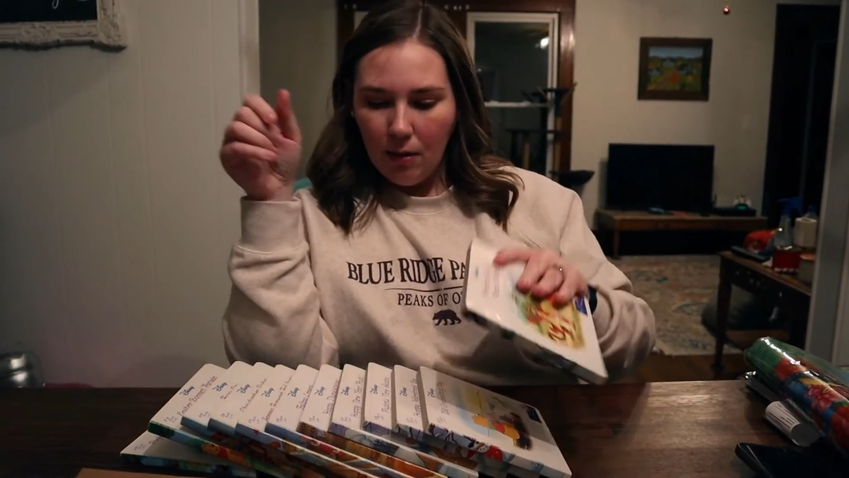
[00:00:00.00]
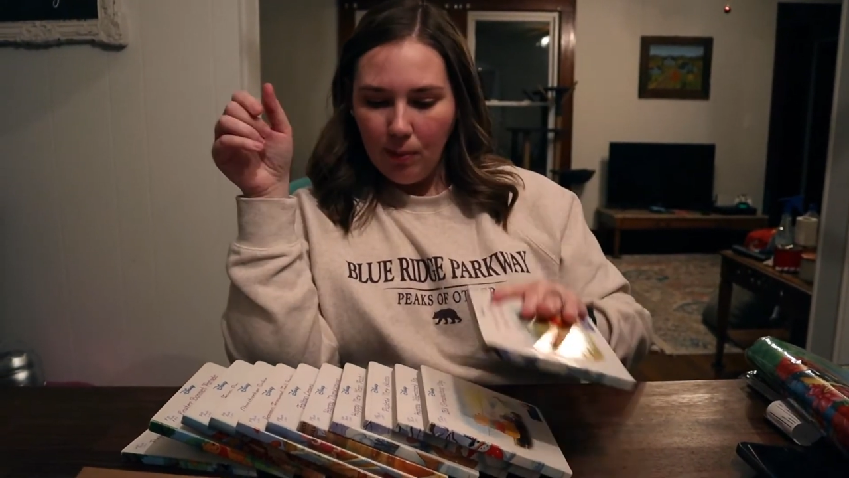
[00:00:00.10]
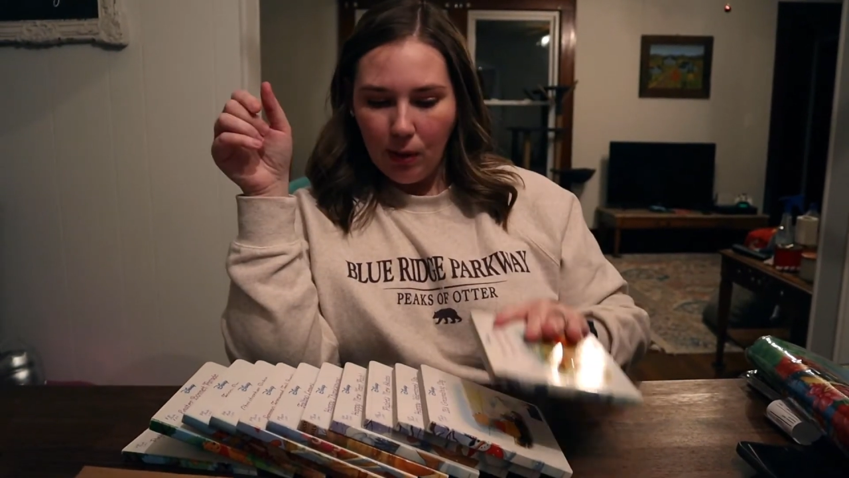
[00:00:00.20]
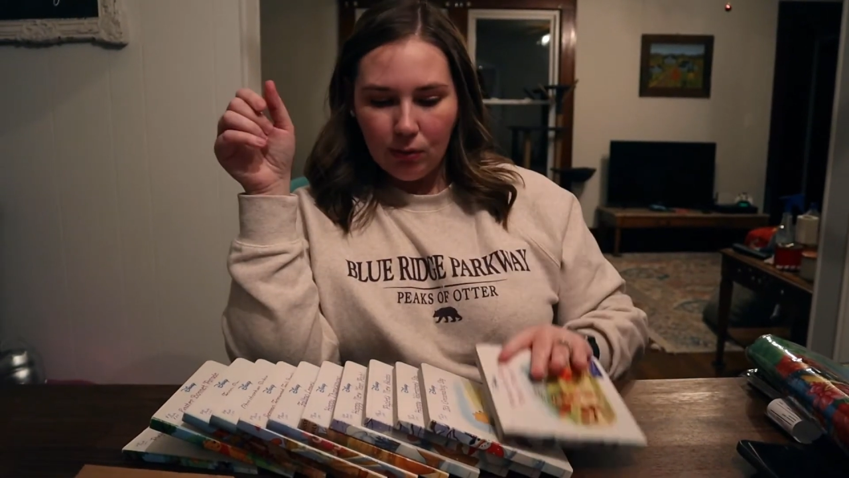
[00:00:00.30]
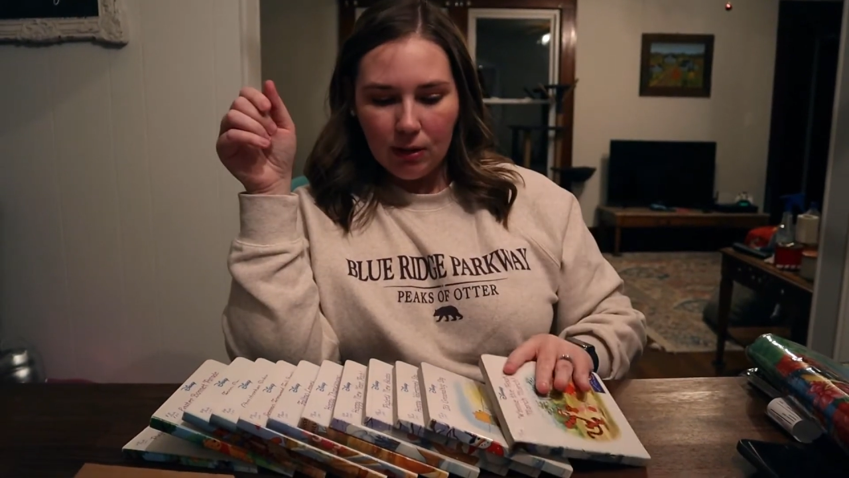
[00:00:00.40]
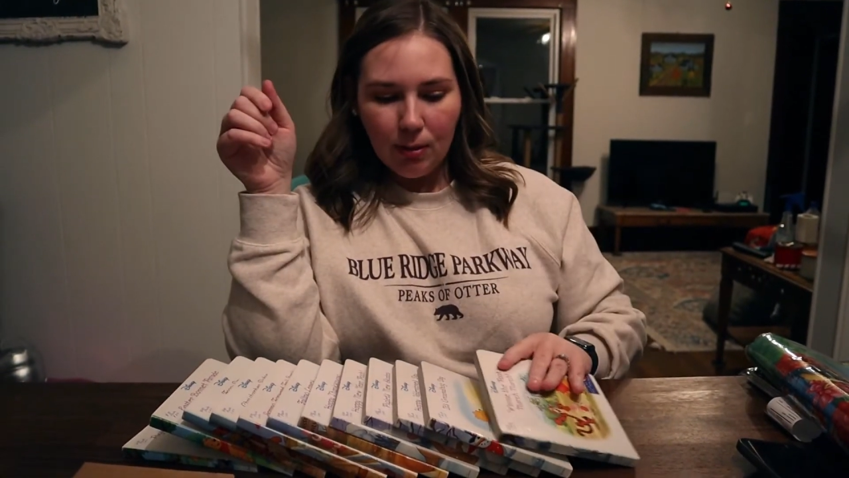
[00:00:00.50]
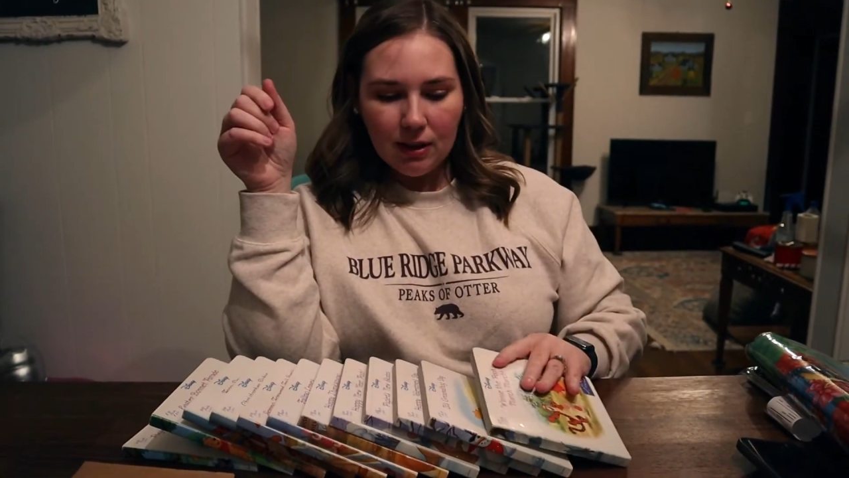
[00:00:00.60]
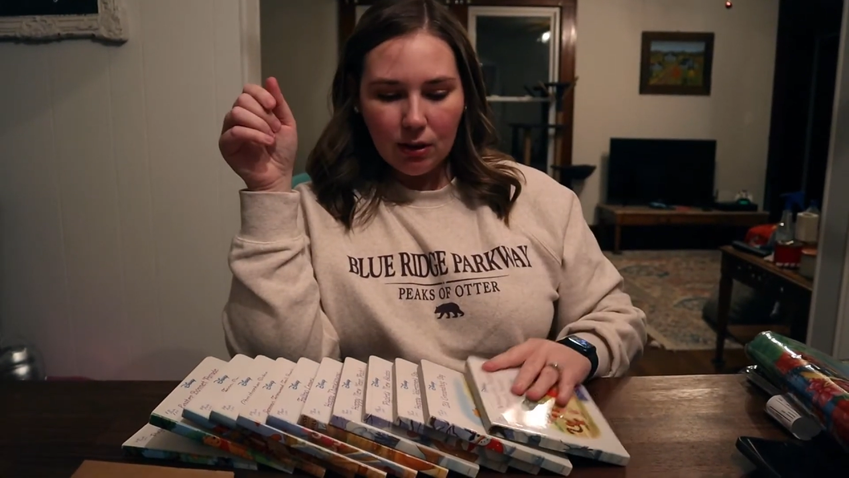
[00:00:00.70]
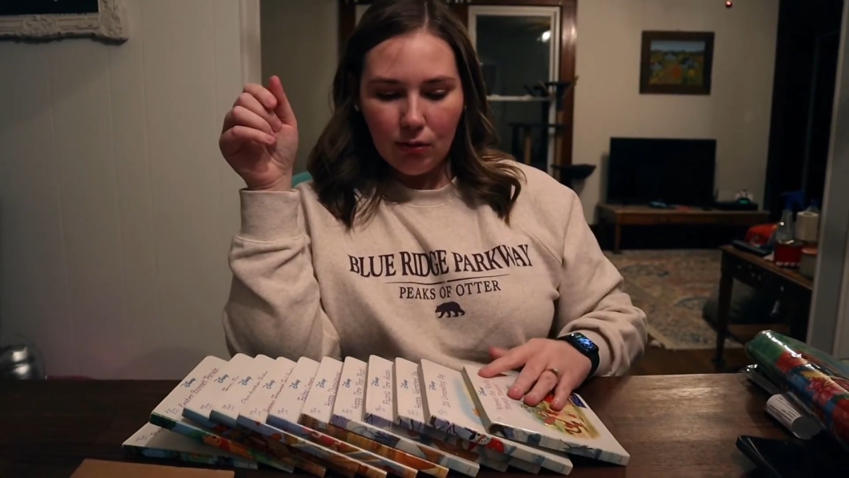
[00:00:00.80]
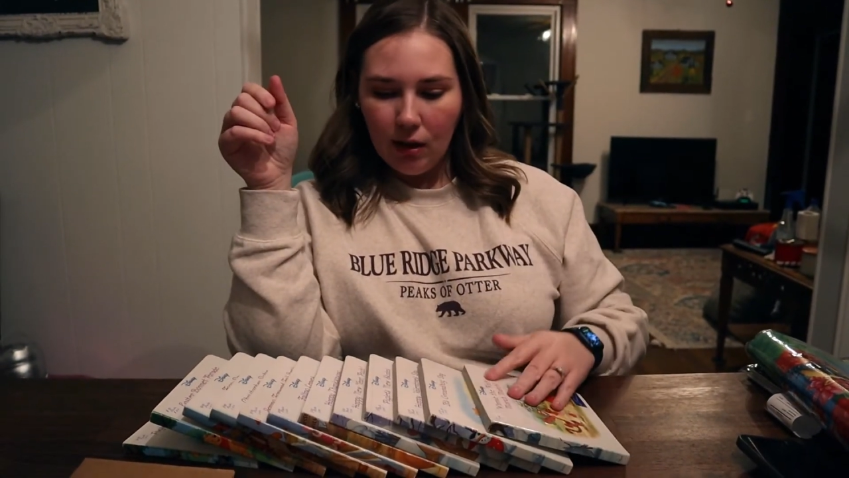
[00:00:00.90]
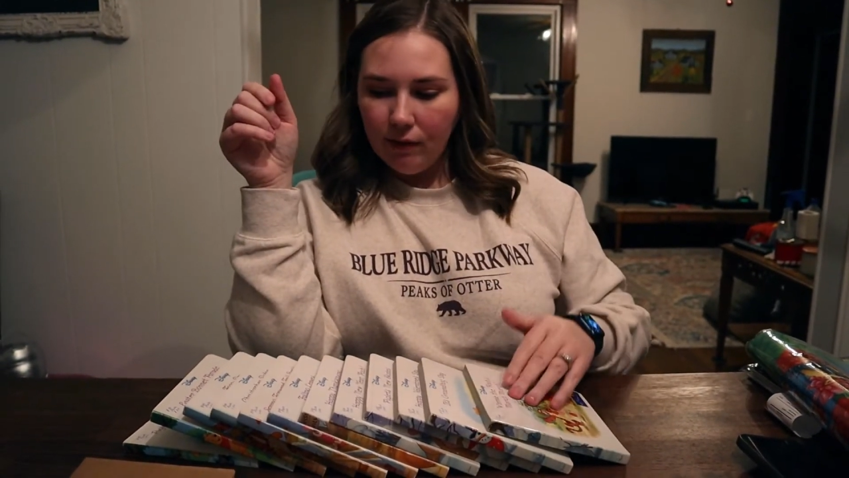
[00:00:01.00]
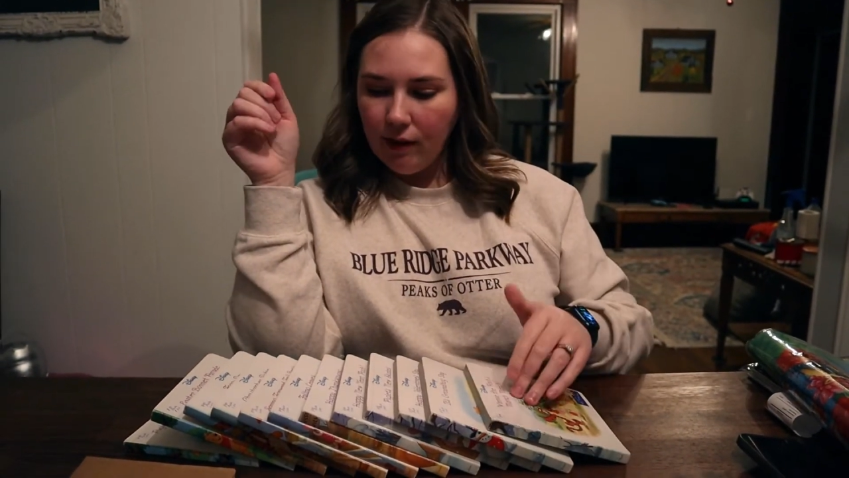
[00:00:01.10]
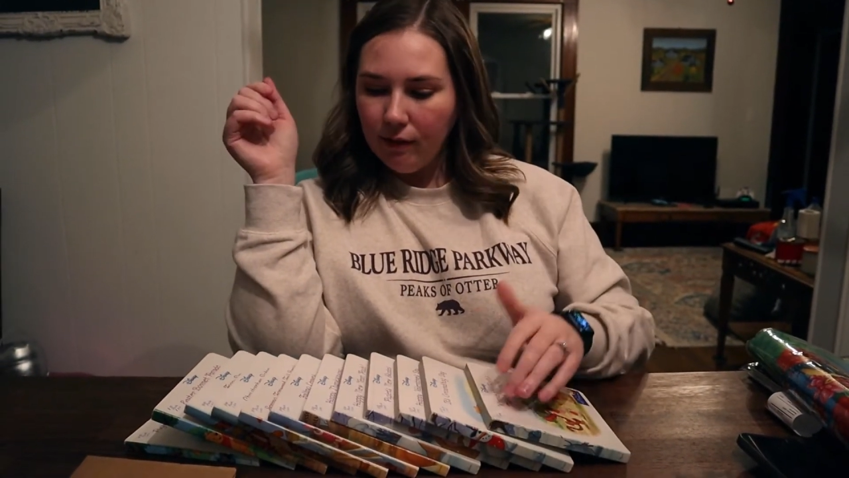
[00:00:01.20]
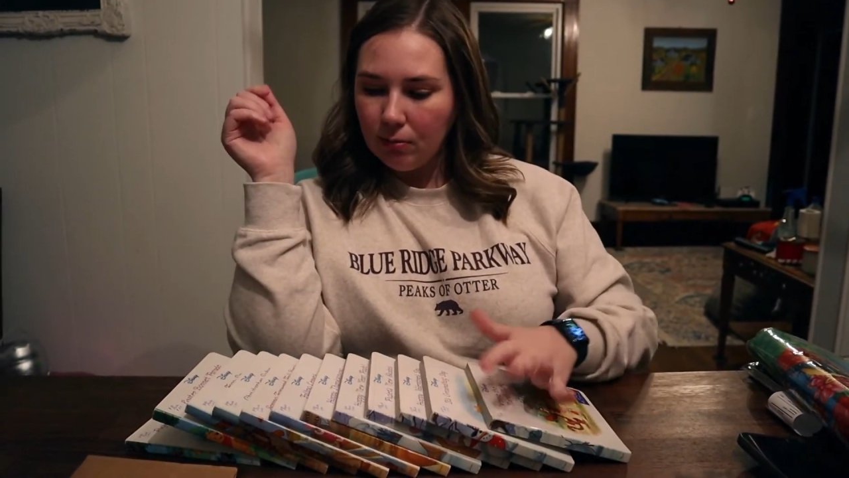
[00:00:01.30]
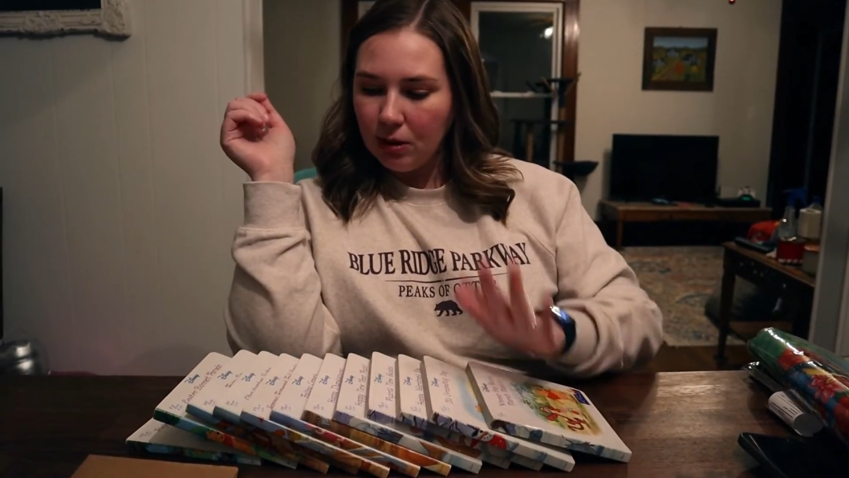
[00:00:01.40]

But we bought 12 of them,